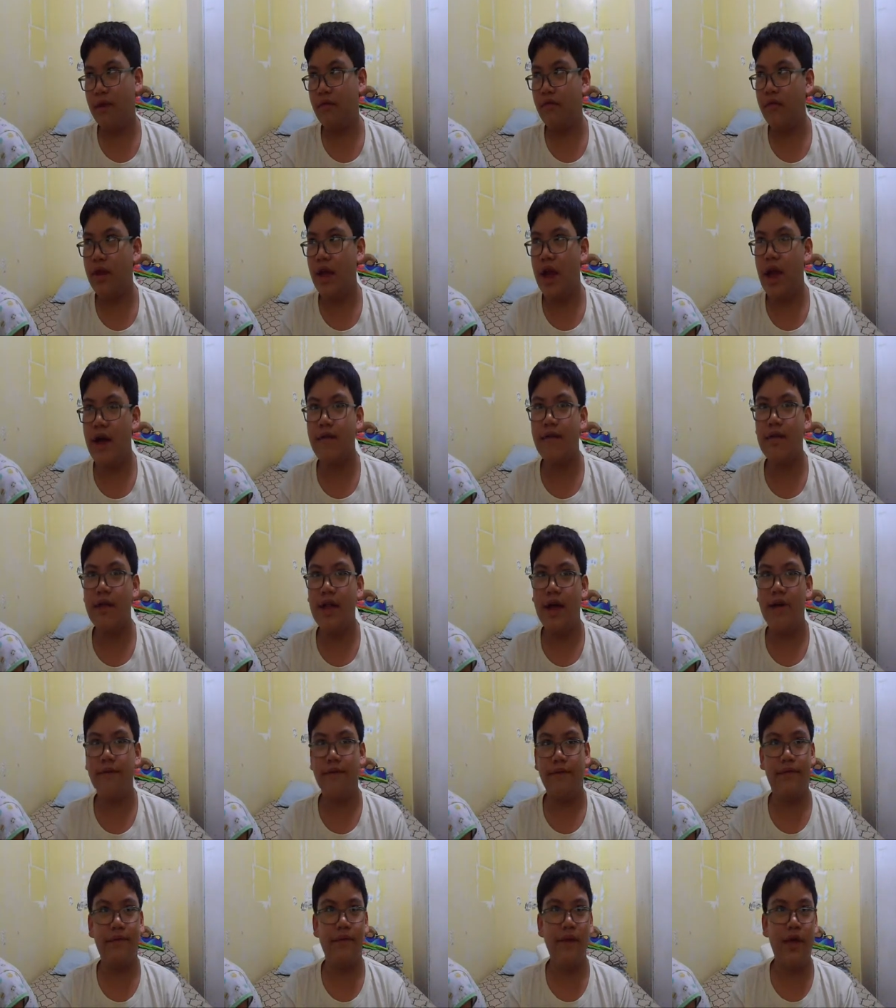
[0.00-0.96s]
We haven't
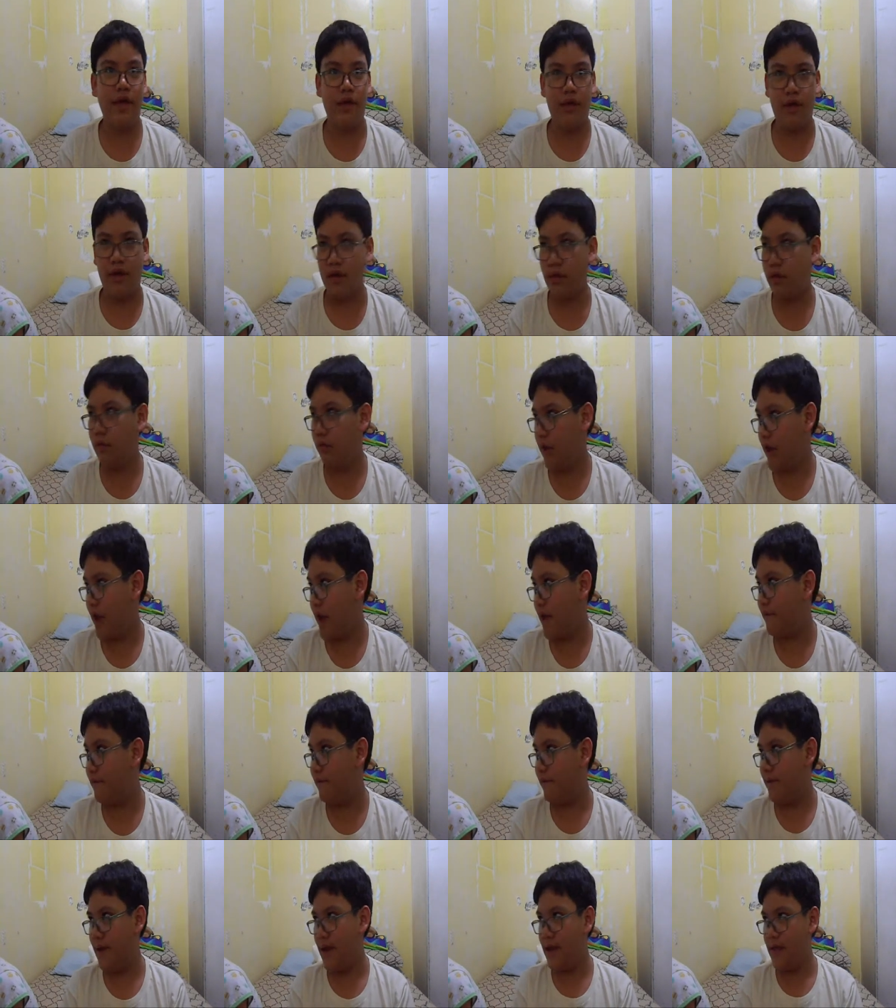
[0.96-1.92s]
have VHS. Do we
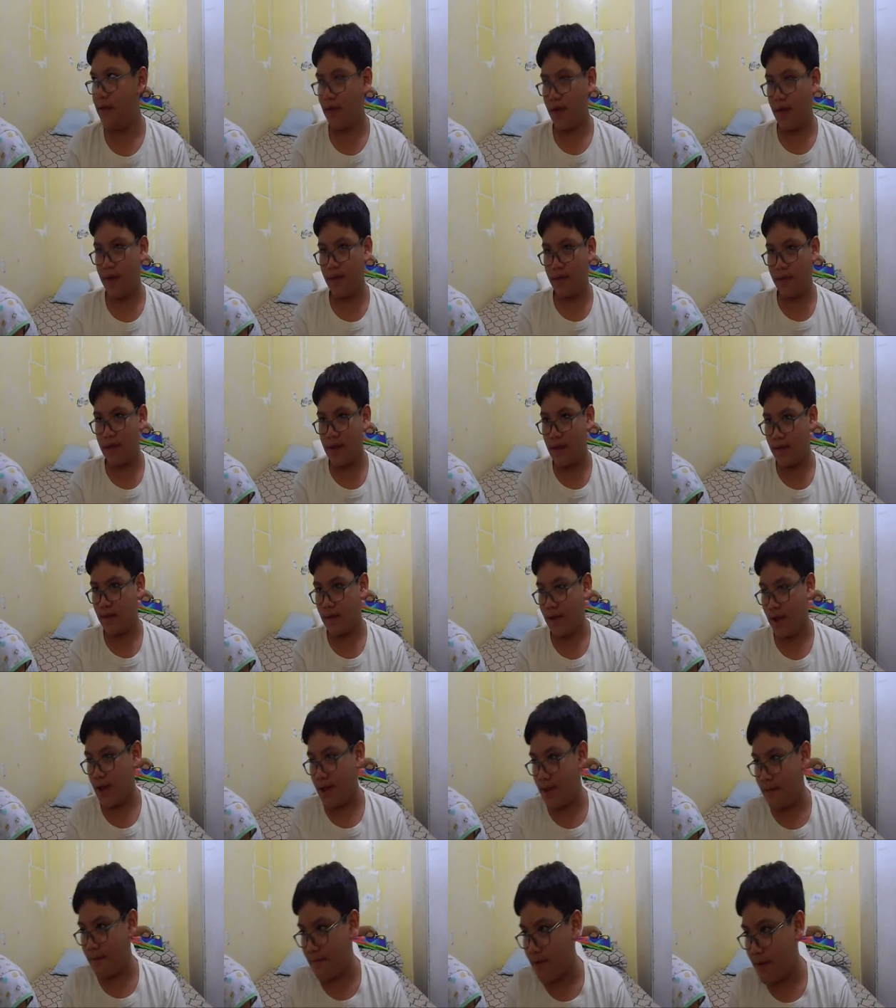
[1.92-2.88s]
have VHS that
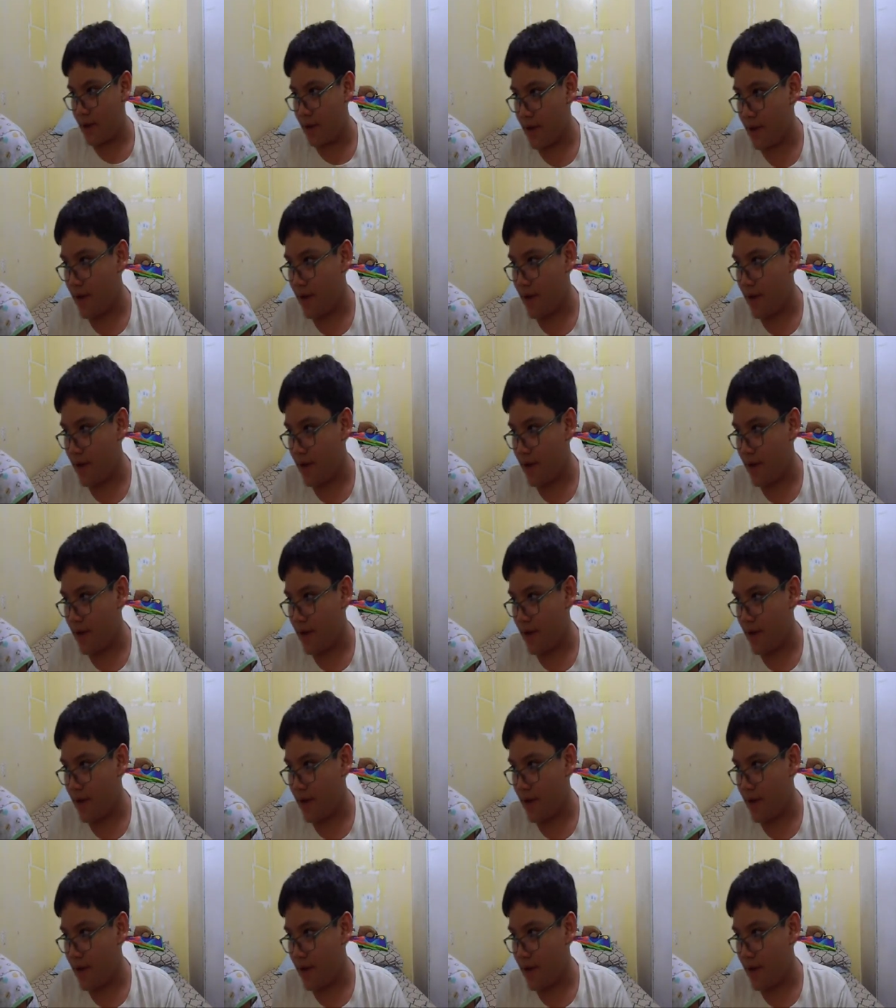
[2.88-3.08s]
time?